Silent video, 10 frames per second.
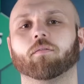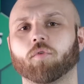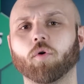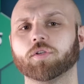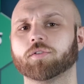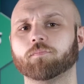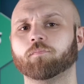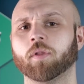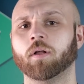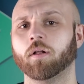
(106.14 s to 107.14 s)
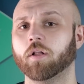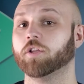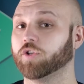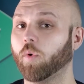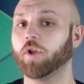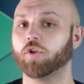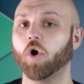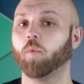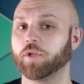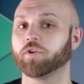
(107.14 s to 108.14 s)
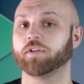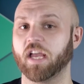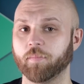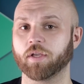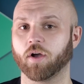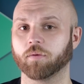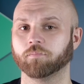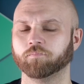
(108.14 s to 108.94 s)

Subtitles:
Of course, you want to know what you're gaming on.